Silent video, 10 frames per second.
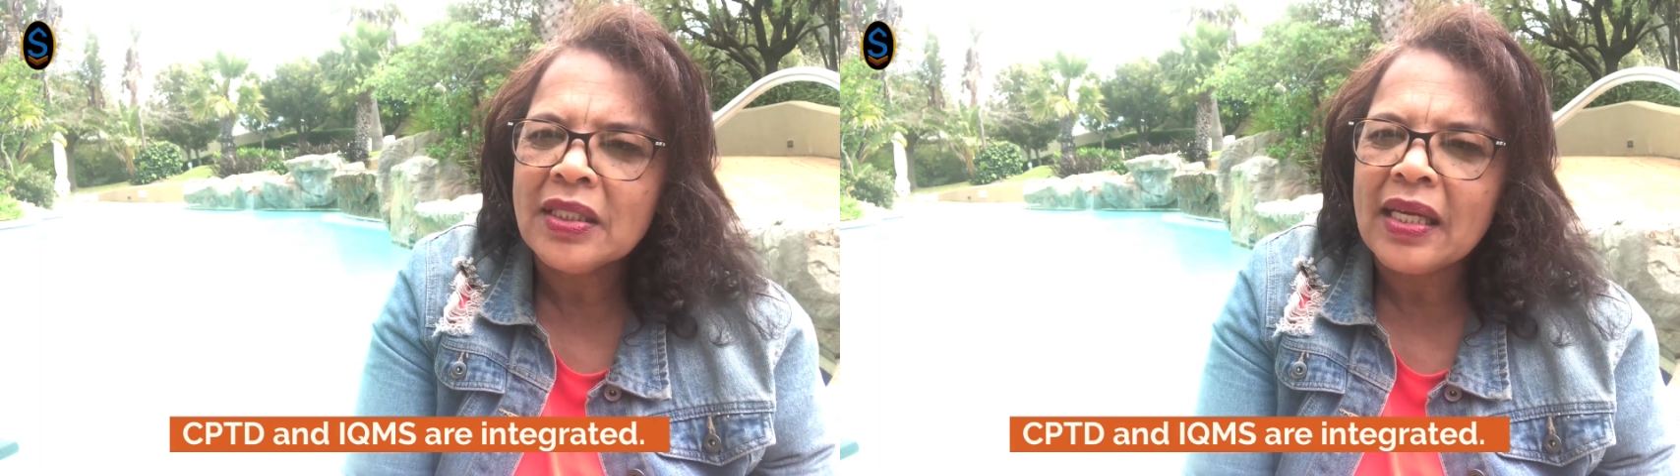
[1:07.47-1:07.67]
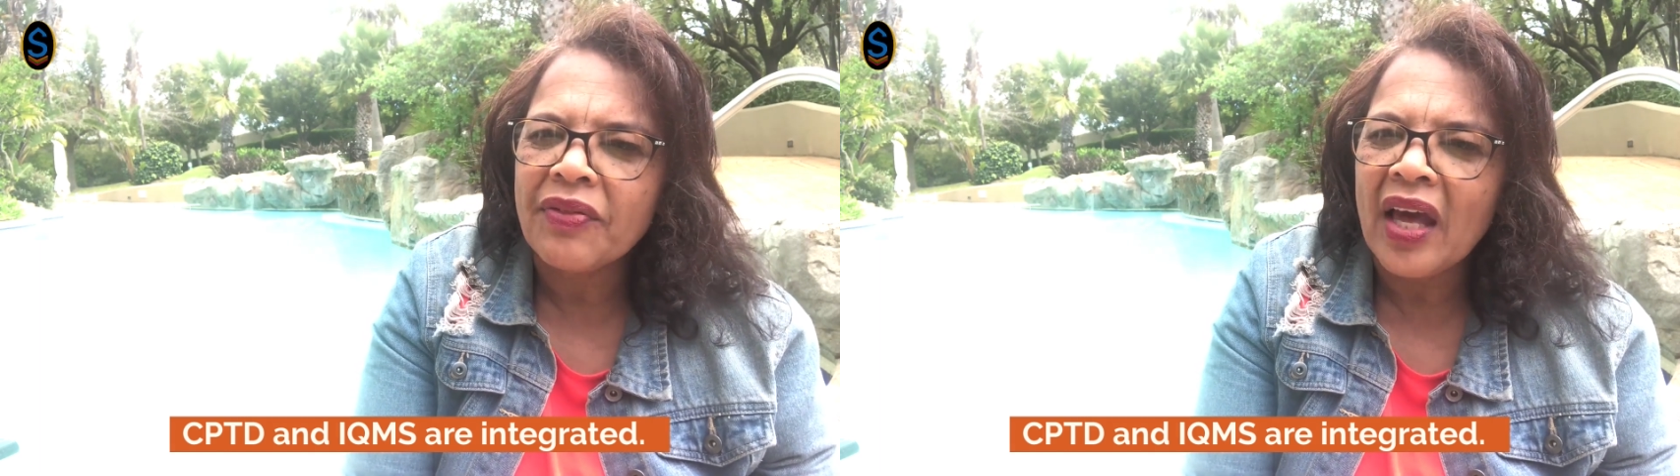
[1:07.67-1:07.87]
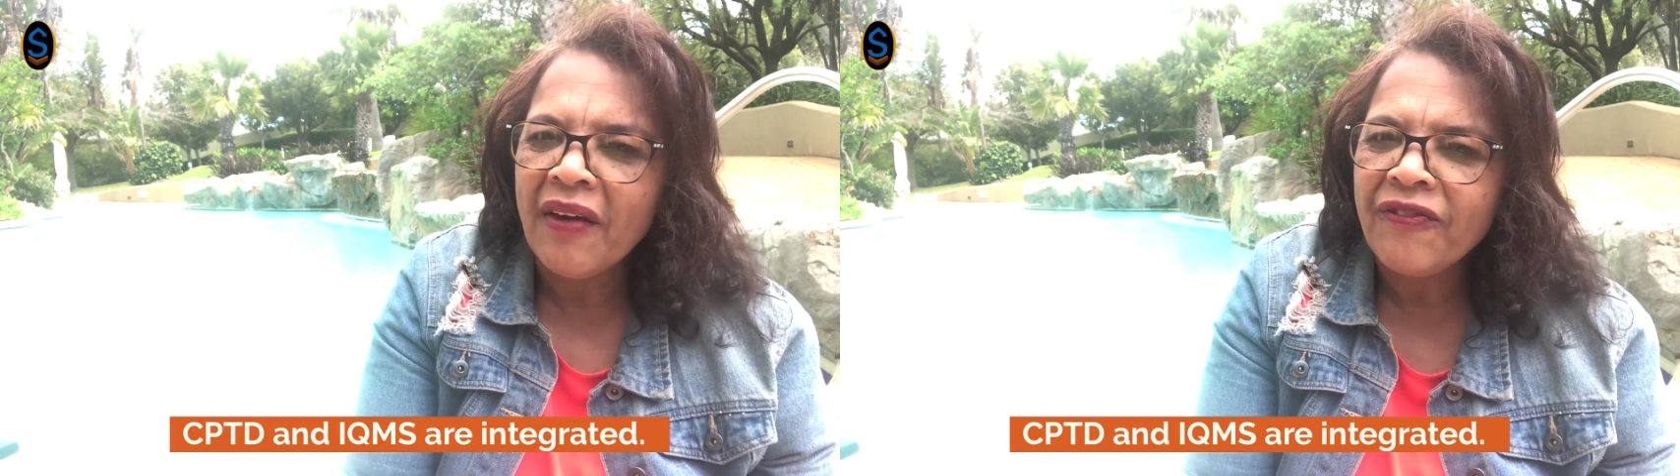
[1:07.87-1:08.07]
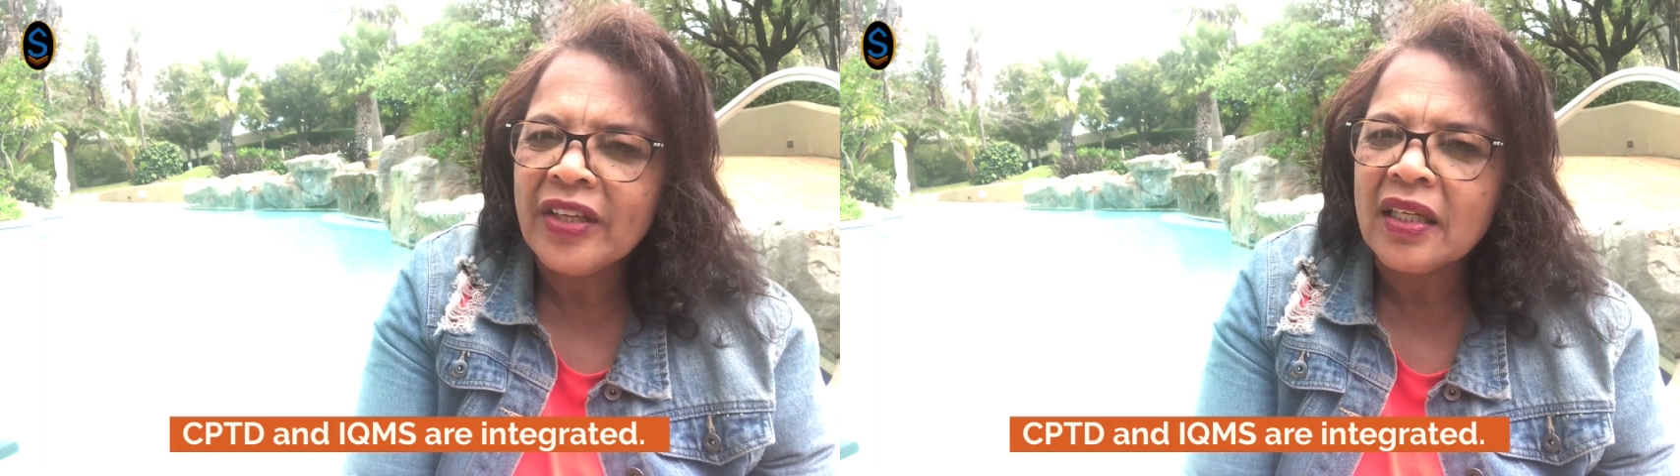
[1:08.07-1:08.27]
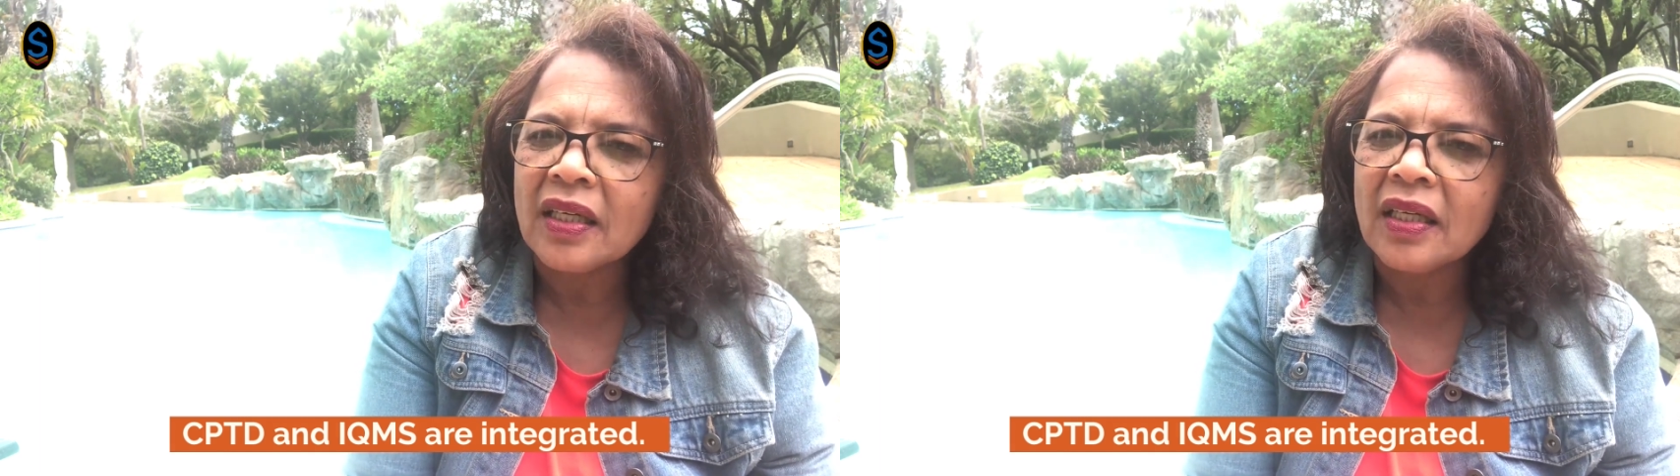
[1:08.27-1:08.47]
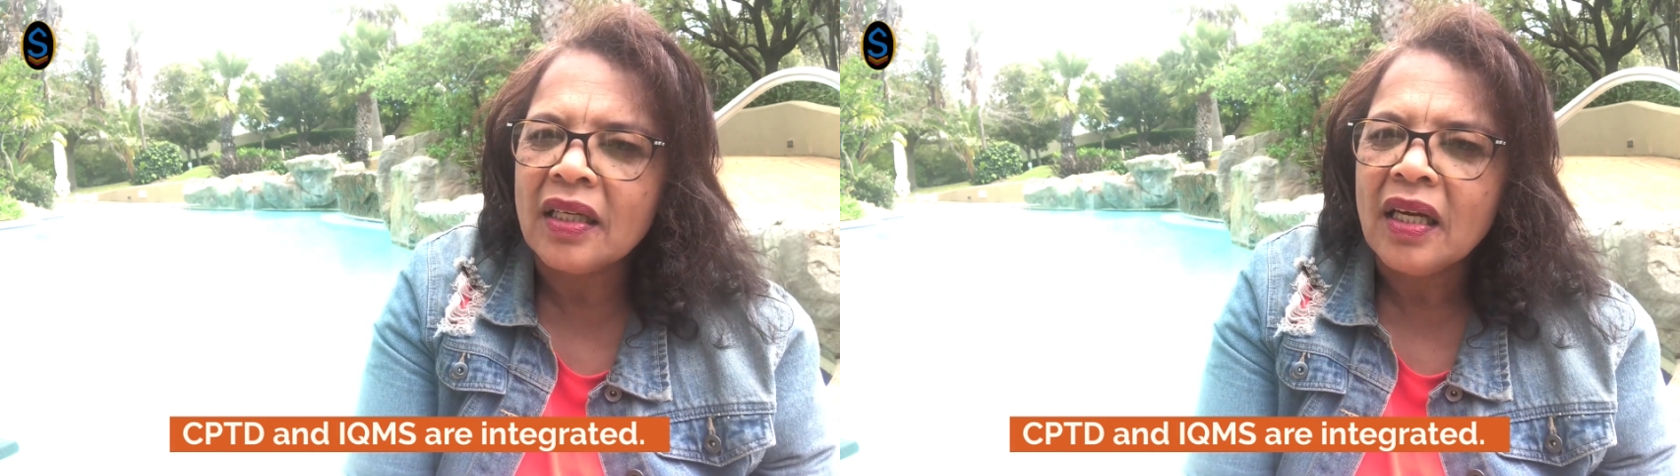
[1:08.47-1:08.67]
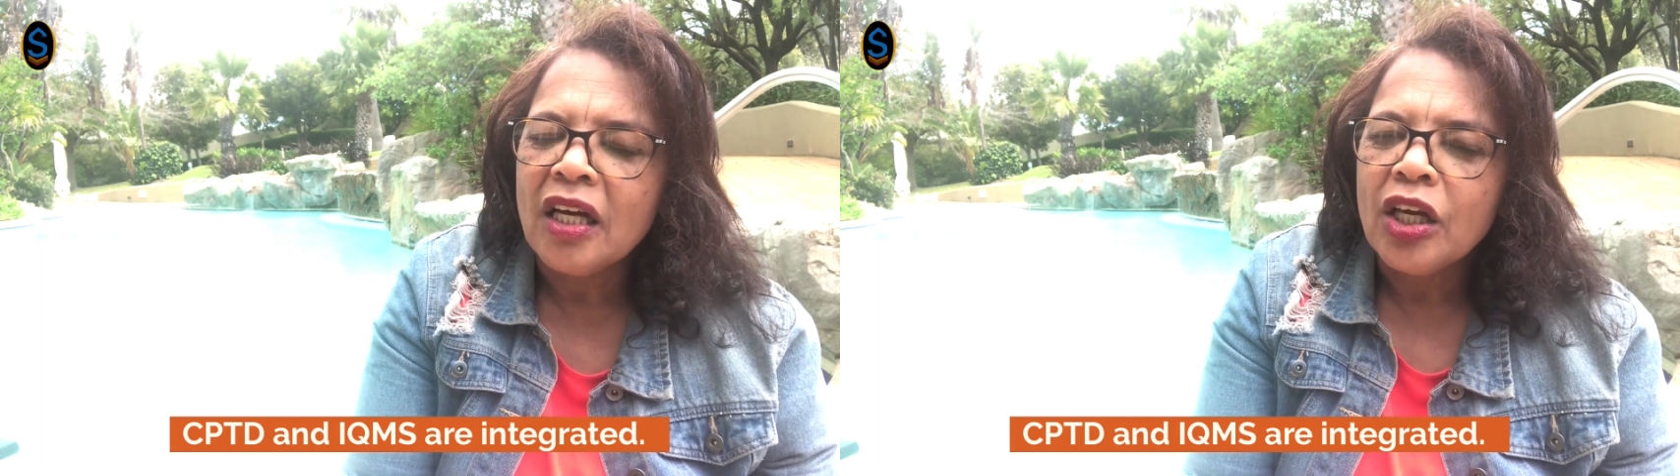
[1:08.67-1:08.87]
in South Africa,